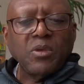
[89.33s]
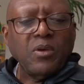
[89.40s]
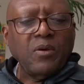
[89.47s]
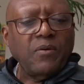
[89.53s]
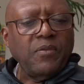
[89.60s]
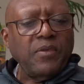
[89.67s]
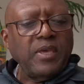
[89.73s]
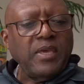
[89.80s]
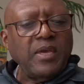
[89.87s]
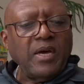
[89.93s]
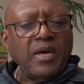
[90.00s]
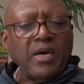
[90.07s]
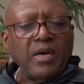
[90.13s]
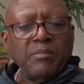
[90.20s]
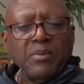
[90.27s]
the
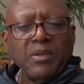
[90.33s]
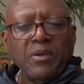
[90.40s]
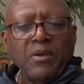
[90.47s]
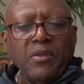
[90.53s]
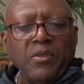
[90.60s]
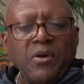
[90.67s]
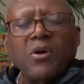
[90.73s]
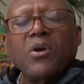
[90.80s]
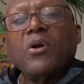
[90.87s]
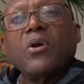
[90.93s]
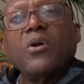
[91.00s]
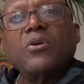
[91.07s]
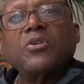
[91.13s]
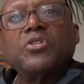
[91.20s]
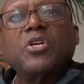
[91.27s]

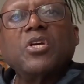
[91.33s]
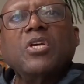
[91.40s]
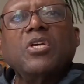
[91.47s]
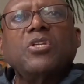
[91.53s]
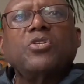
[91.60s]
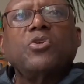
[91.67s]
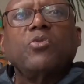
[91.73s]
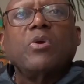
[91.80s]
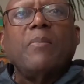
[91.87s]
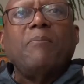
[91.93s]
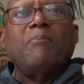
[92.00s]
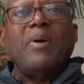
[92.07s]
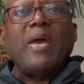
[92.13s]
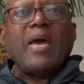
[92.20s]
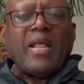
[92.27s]
urge to
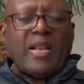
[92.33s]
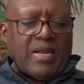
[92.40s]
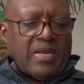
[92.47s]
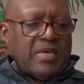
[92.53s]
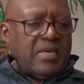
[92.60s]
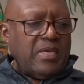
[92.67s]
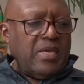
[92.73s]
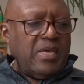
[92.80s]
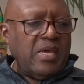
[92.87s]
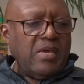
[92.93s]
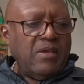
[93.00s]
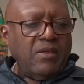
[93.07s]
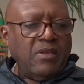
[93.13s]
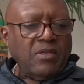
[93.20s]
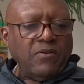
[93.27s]
rebel,
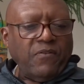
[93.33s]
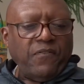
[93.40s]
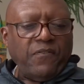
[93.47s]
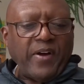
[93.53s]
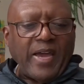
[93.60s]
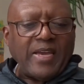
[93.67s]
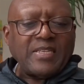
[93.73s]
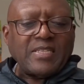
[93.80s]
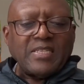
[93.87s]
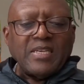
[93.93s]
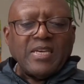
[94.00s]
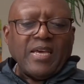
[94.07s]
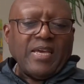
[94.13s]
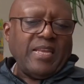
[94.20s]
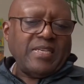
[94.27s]
to fight
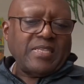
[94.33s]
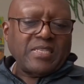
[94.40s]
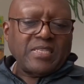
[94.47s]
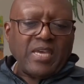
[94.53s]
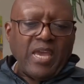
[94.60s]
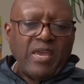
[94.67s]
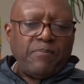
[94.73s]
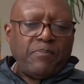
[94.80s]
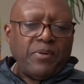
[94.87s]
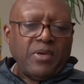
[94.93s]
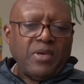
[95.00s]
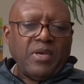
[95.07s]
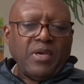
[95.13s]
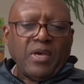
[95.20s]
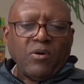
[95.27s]
and escape
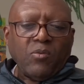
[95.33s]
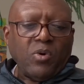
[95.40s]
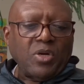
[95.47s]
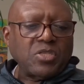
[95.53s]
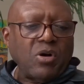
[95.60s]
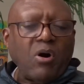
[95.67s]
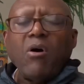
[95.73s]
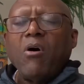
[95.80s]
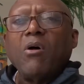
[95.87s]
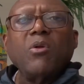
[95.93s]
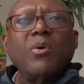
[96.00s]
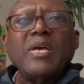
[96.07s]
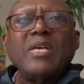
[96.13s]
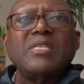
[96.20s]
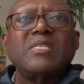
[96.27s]
was
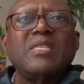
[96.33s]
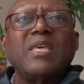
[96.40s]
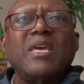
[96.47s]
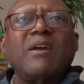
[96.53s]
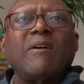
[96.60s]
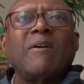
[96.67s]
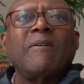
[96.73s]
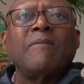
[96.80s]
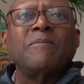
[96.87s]
always there,